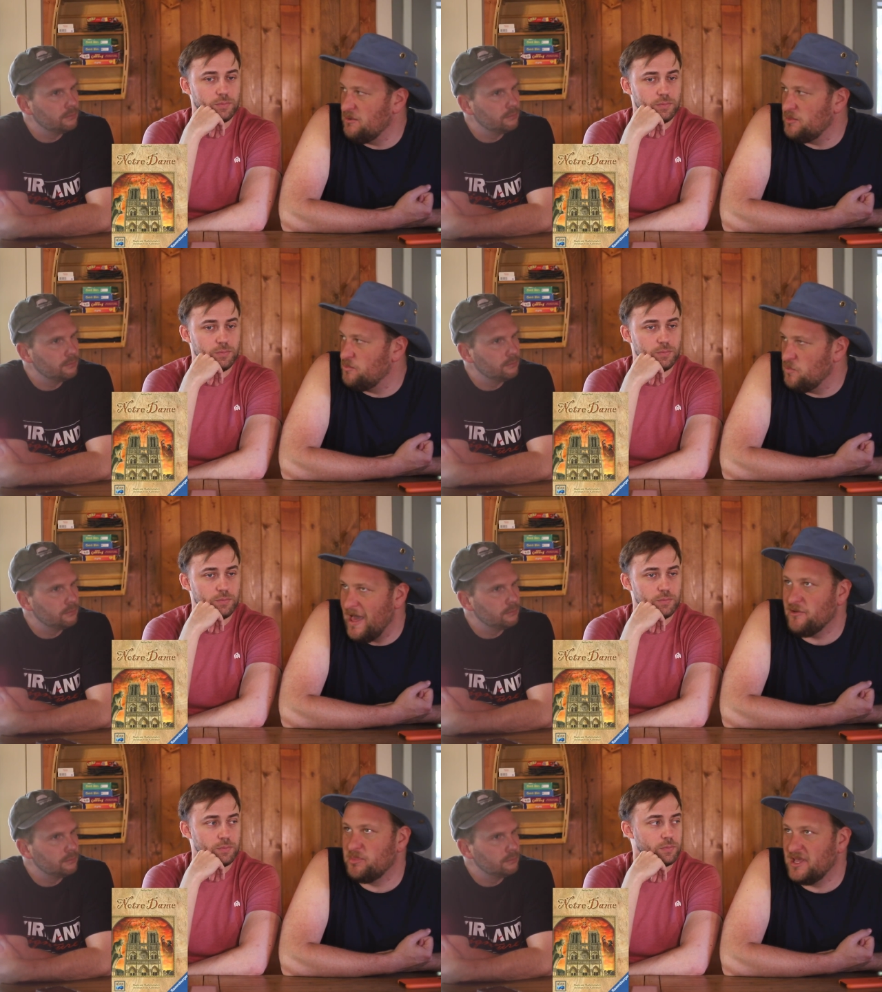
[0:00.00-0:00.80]
Speaker 1: I would
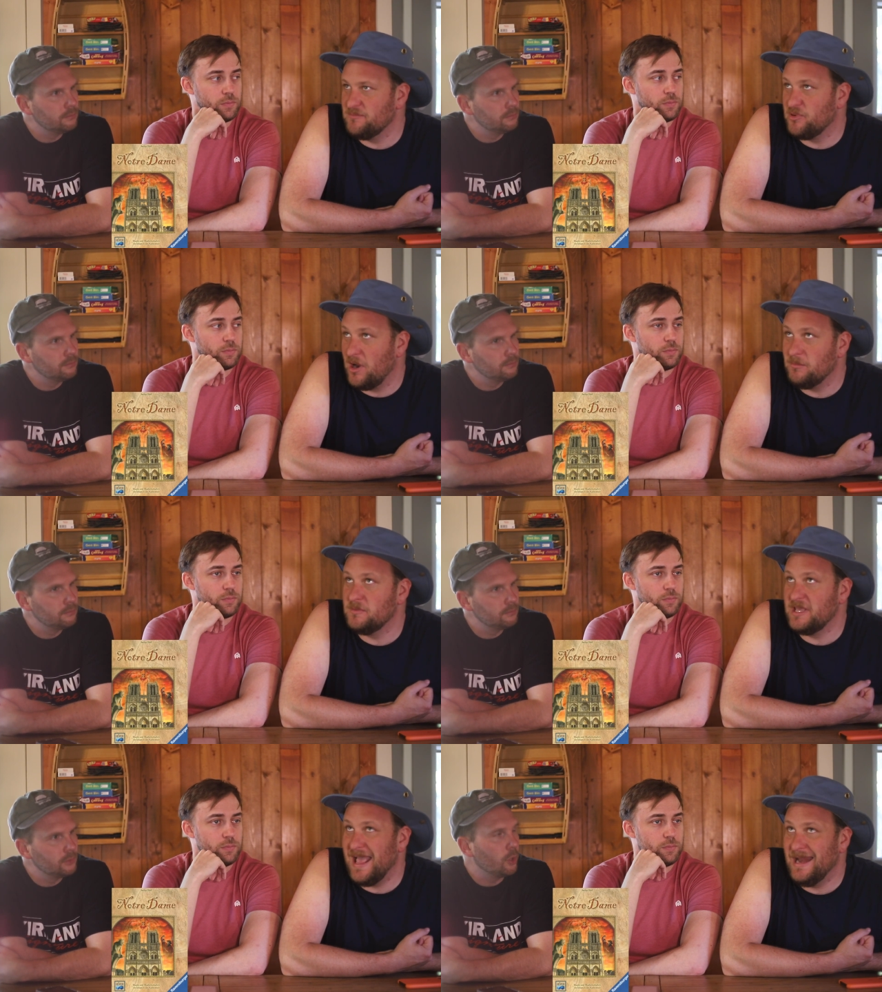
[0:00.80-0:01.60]
rather play
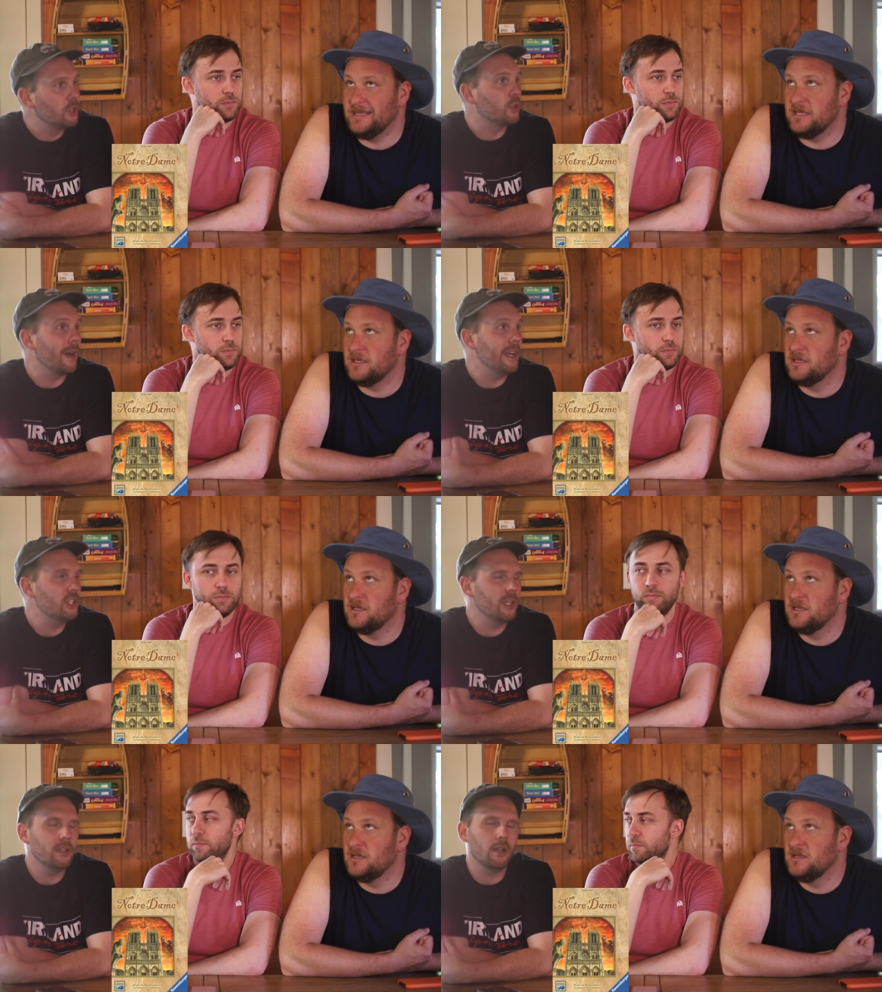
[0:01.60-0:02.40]
probably any. Or
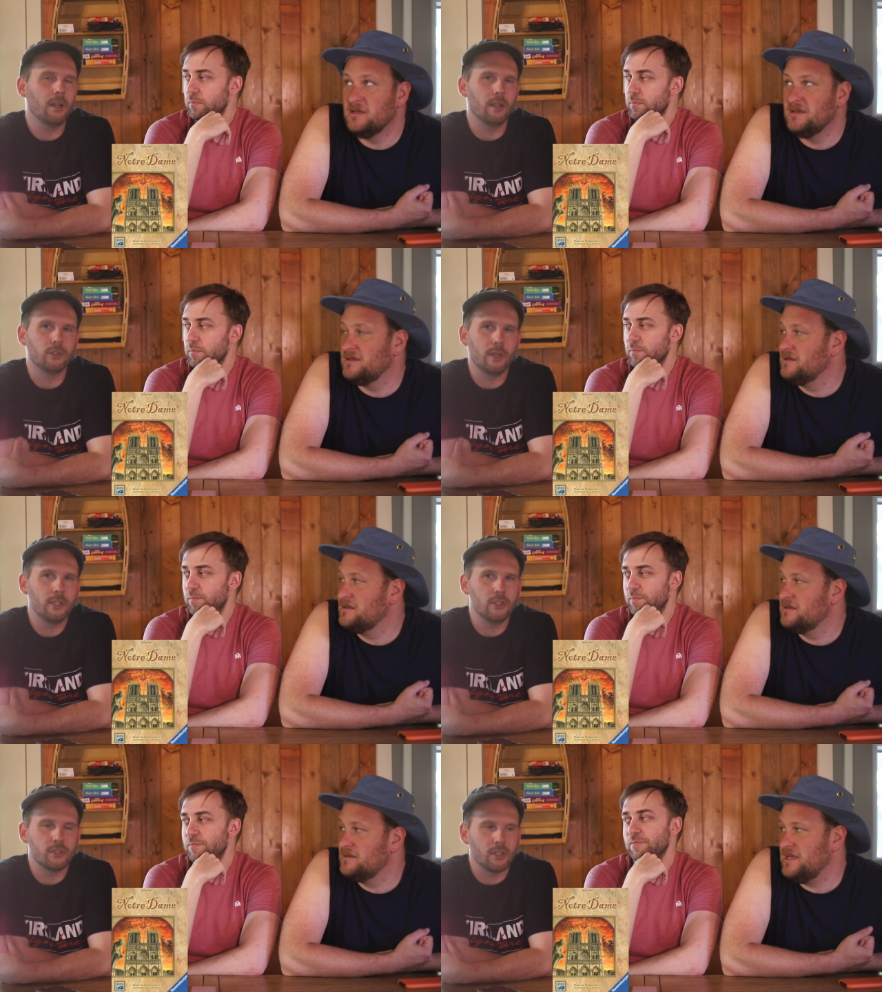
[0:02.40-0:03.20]
Trajan. Oh, ah,
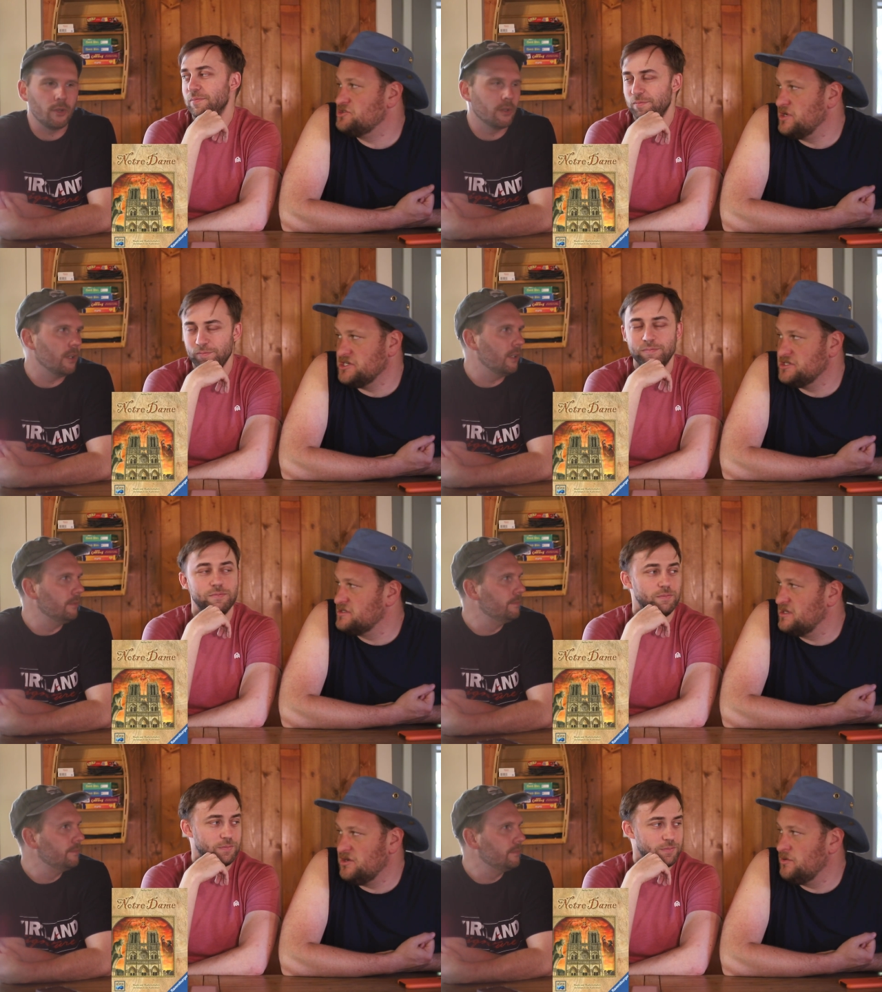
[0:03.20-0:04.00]
Trajan. So yeah,
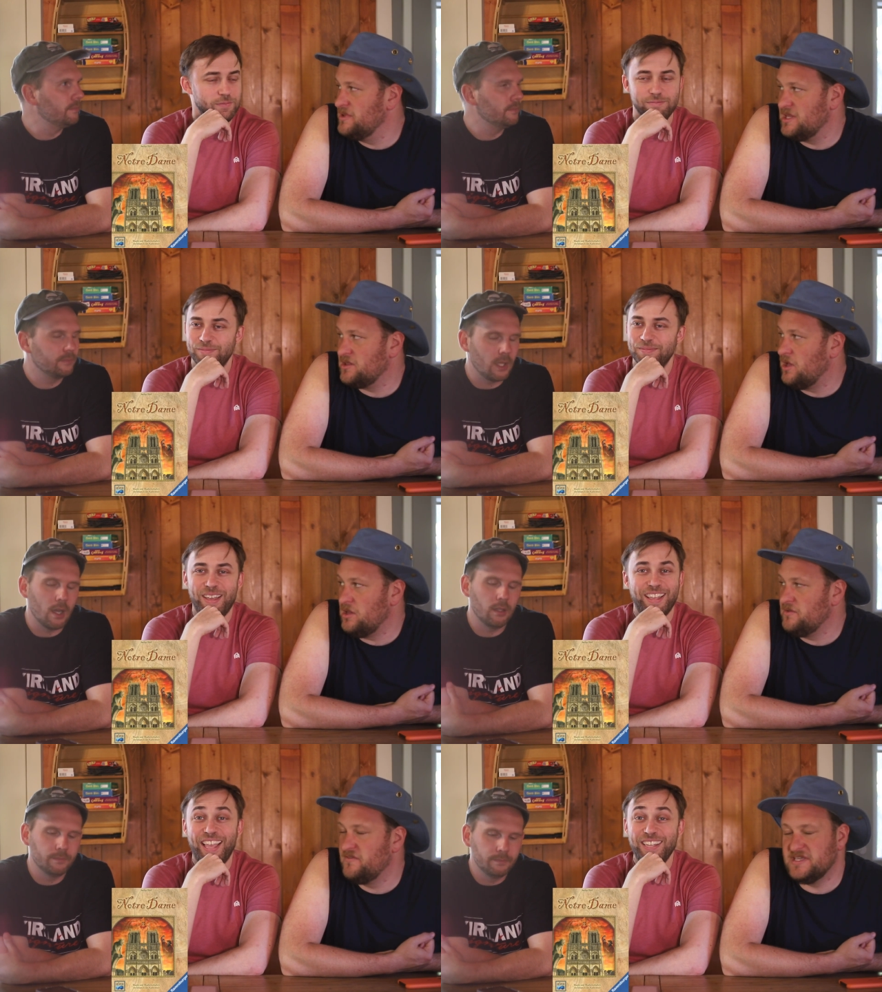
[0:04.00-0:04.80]
Trajan. Good. You know what I mean? Like
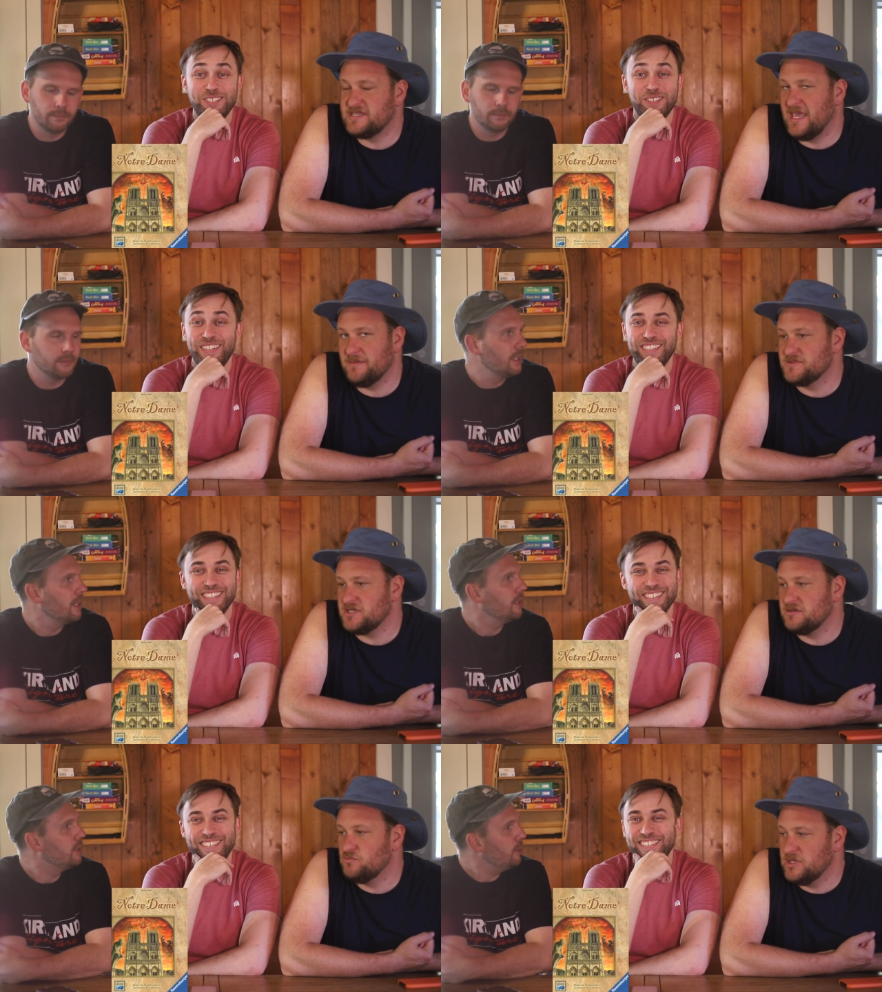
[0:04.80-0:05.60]
all I of his Trajan.
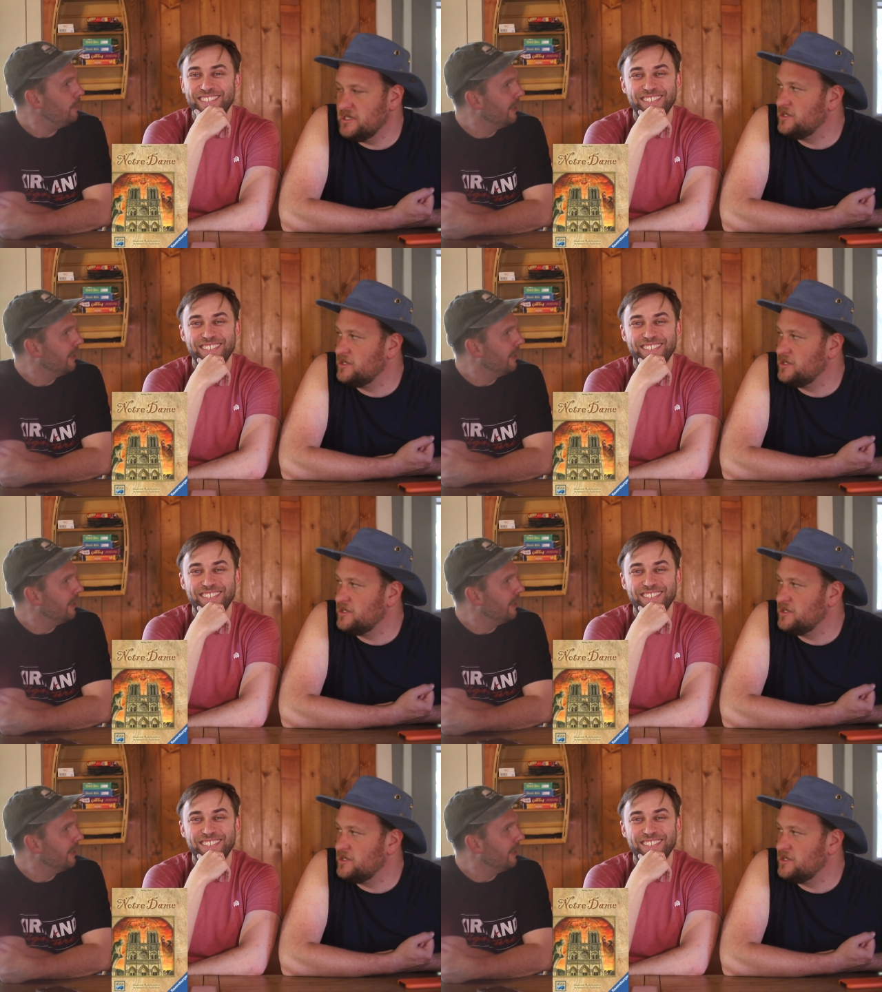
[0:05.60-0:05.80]
games are. Really Do you